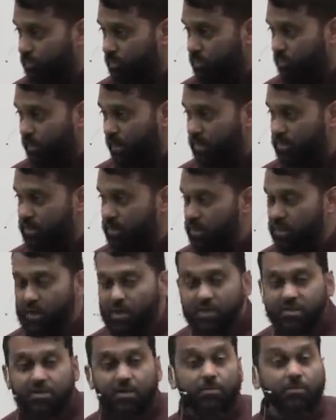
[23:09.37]
Right?
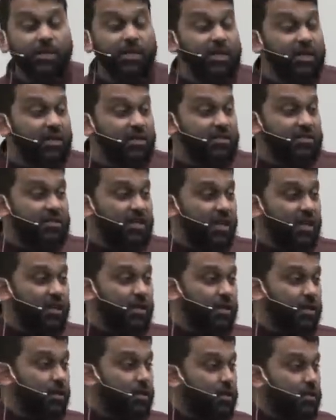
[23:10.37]
Somebody can
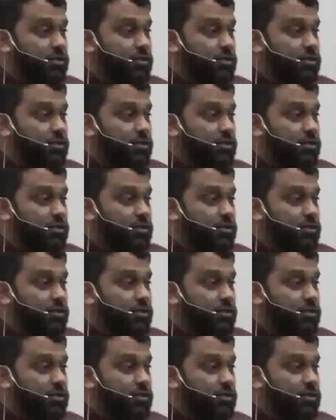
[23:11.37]
say,